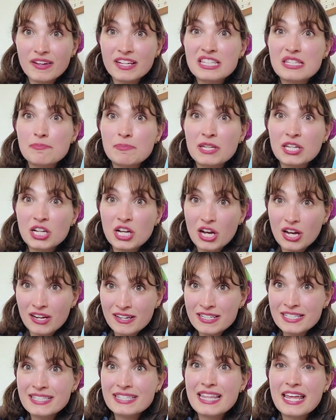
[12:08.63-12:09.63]
It's
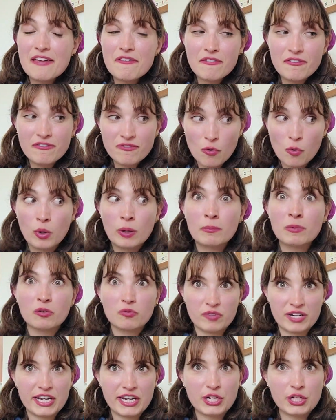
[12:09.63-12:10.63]
because they form
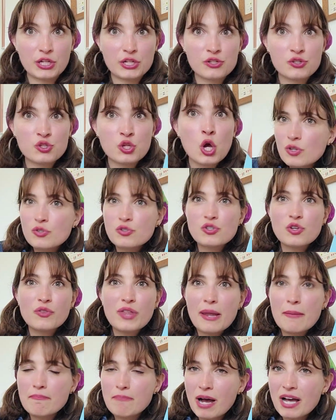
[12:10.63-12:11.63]
readers. So
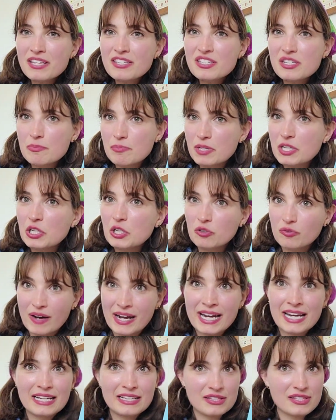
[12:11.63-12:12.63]
they must be
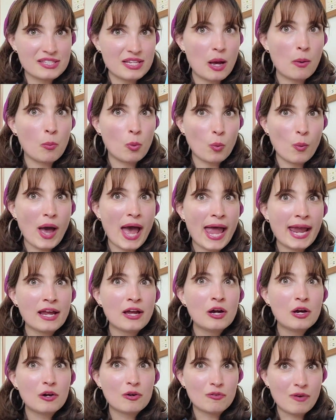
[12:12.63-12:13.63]
great in some way,
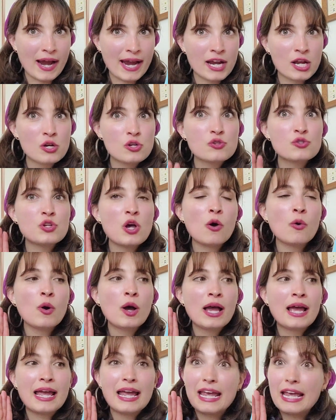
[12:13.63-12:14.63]
right? So
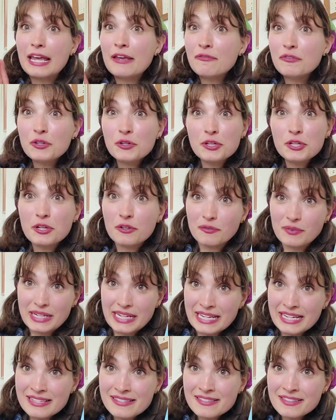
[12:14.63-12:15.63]
if you're in a
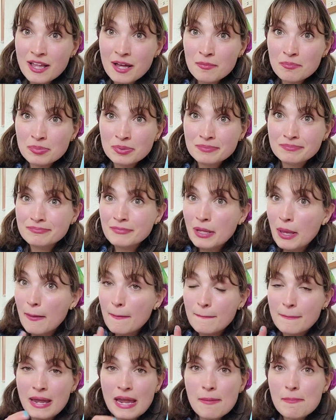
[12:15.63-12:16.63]
reading slump,
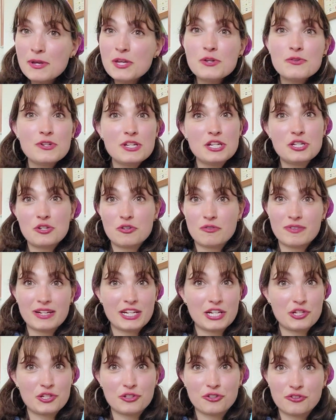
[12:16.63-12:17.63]
maybe you need to read
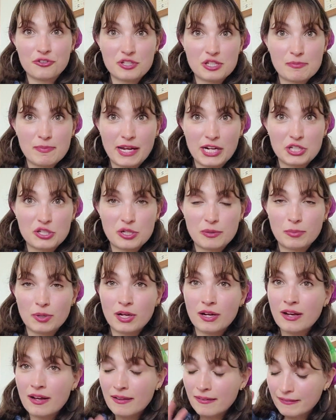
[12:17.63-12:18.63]
a children's picture
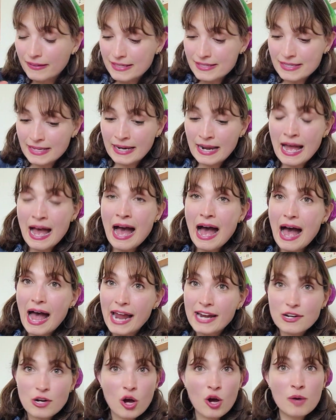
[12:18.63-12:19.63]
book. Listen,
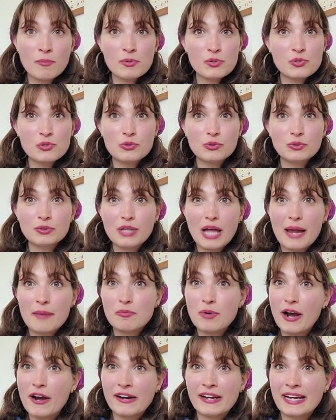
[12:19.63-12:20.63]
I know I'm a school
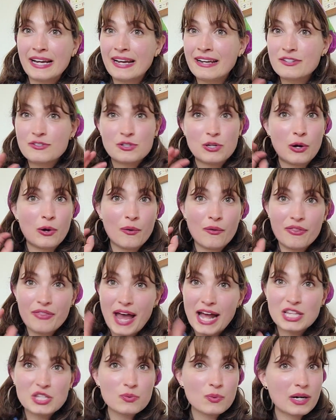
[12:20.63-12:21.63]
librarian, so
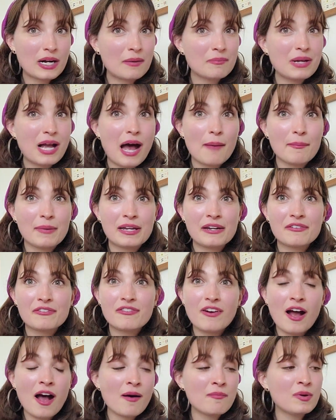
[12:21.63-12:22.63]
that's where I'm coming
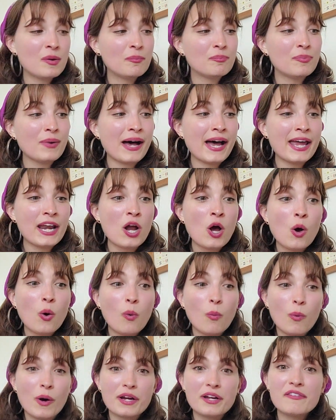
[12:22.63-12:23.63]
from, but
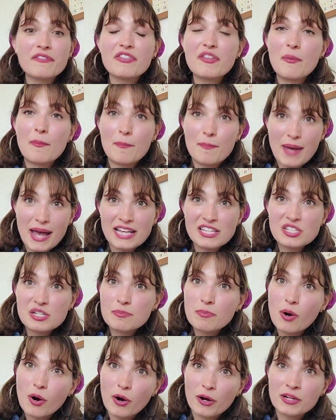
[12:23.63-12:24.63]
one of the
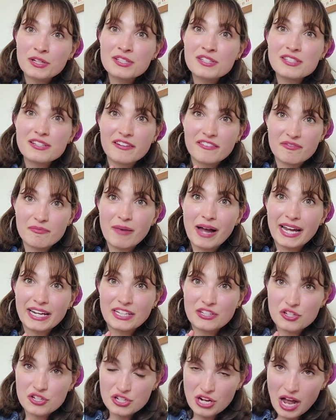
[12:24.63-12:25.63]
best parts of my
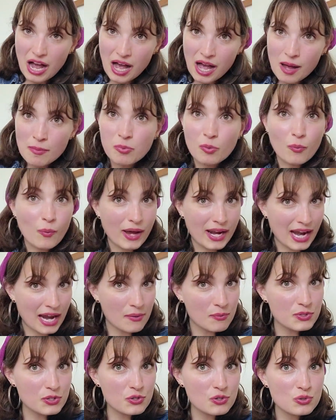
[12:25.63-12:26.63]
job when I
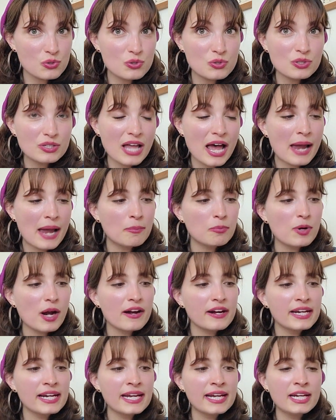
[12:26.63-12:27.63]
was a school
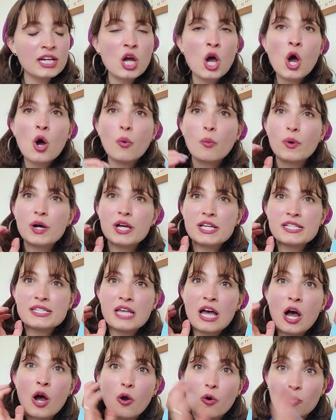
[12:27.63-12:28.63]
librarian was
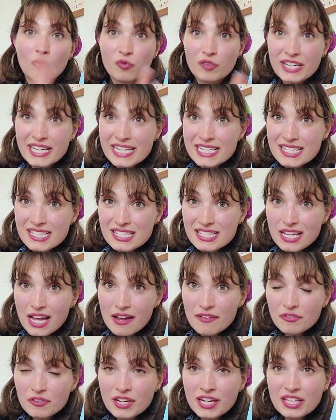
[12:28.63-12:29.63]

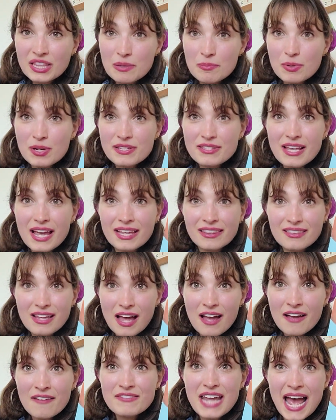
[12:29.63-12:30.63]
rediscovering the books I
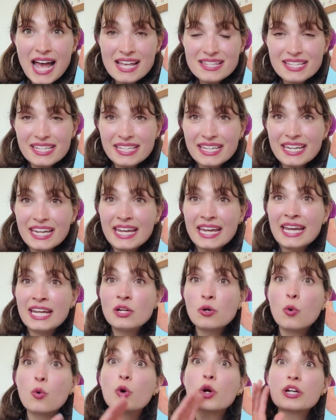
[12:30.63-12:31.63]
loved as a kid
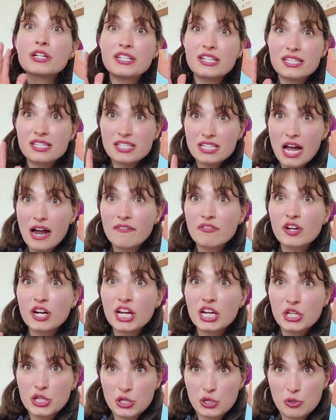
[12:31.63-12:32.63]
or
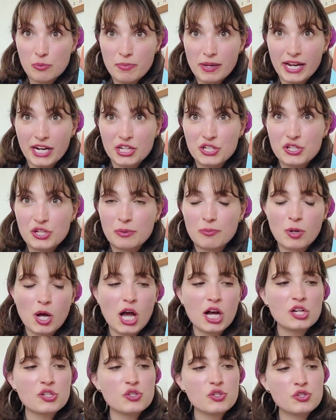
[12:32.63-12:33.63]
discovering new picture
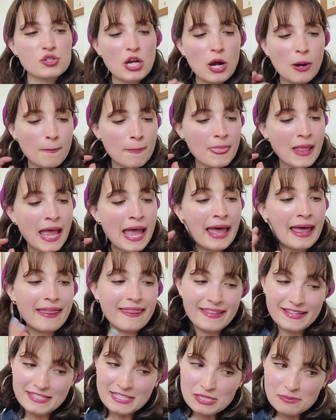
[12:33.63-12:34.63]
books. So
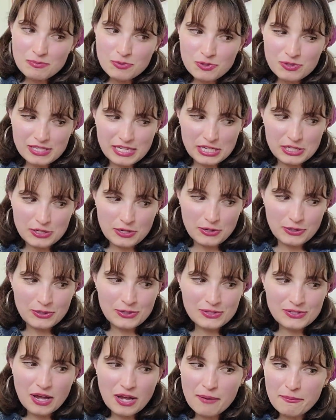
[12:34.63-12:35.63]
this is
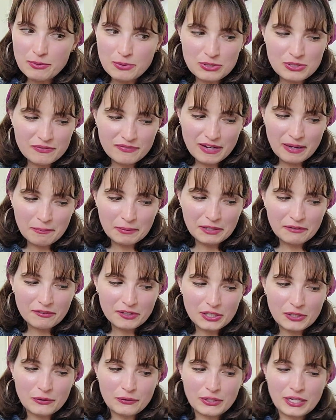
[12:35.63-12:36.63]
Moosekitos, a Moose Family
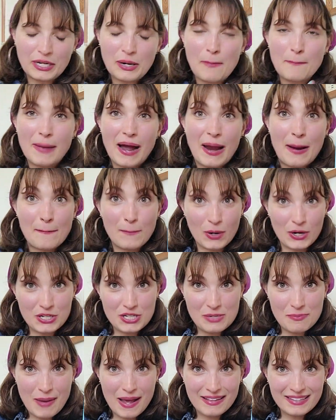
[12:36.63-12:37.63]
Reunion by
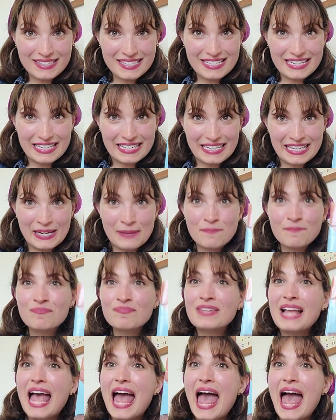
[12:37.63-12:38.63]
Margie Palantini,
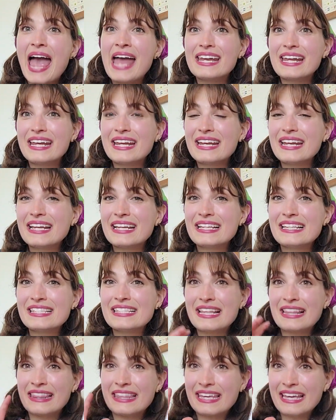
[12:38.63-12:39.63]
and it
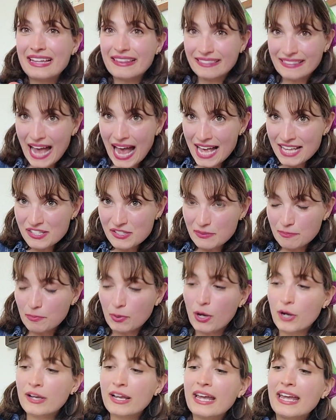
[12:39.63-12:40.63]
is the last
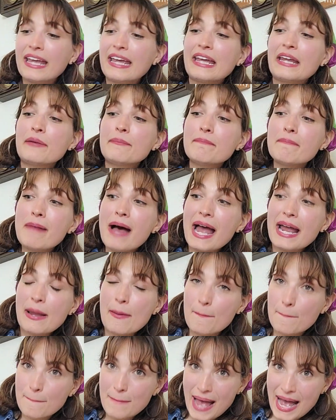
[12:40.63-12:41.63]
book in my
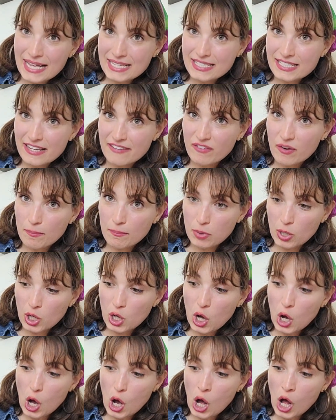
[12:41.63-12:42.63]
massive
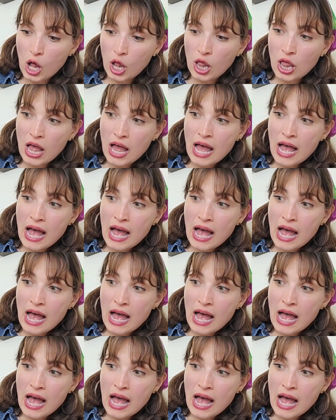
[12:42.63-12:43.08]
book haul.